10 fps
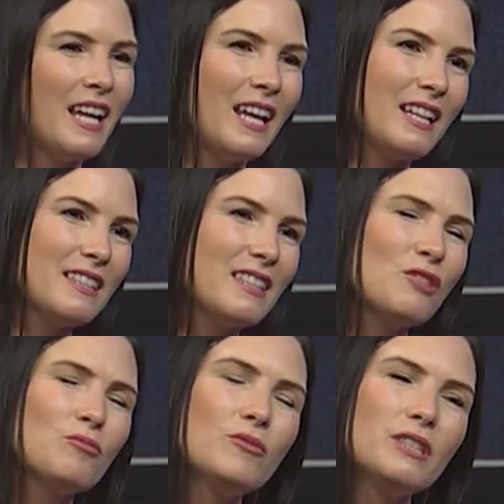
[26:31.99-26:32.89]
And it's
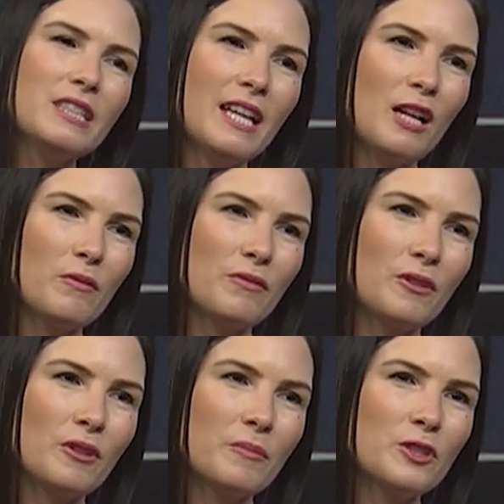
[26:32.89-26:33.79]
really
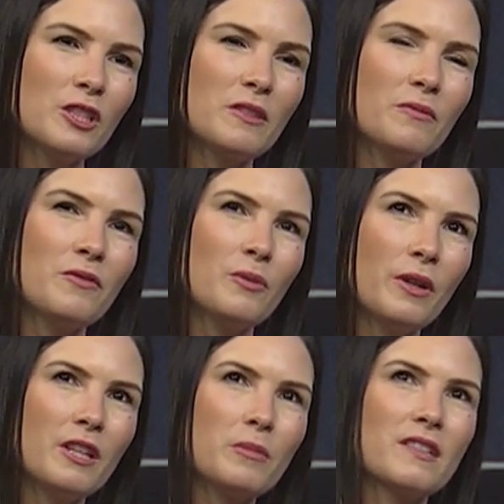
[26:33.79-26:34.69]
helpful, just for
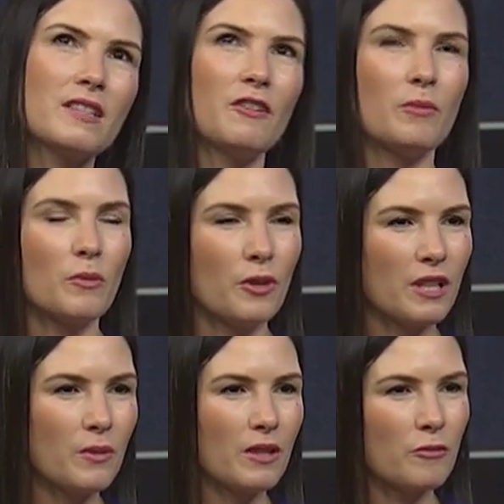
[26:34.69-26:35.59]
one thing, because I've been
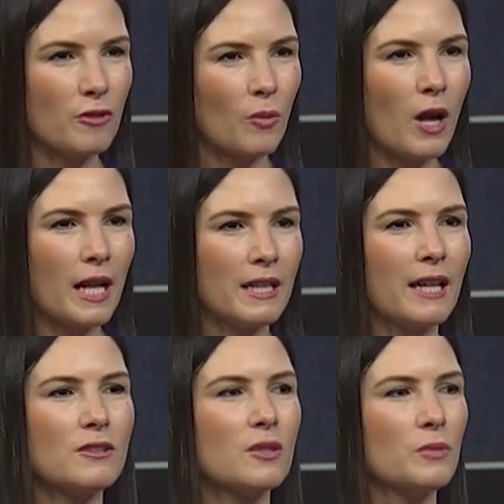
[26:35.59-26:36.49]
working with them for a while
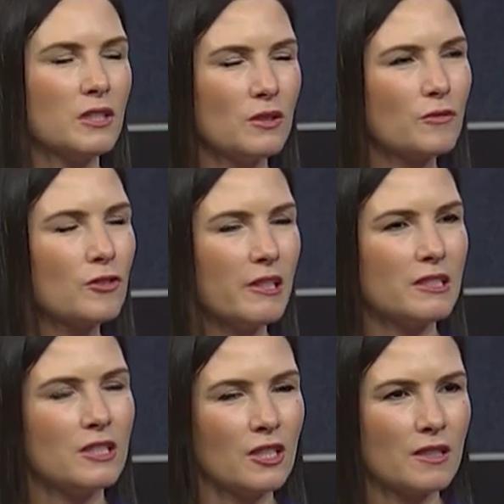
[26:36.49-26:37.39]
now, so we sort of trust
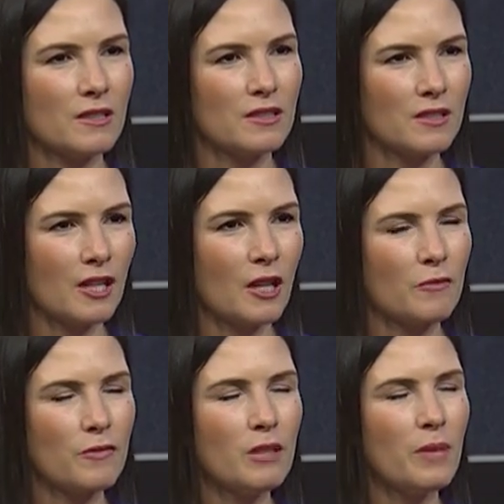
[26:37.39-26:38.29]
each other's
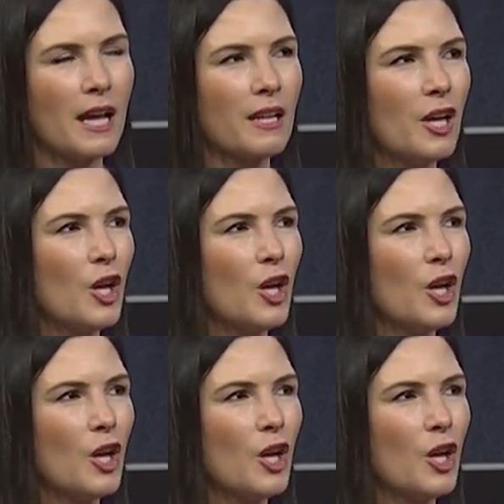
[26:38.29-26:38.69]
feedback.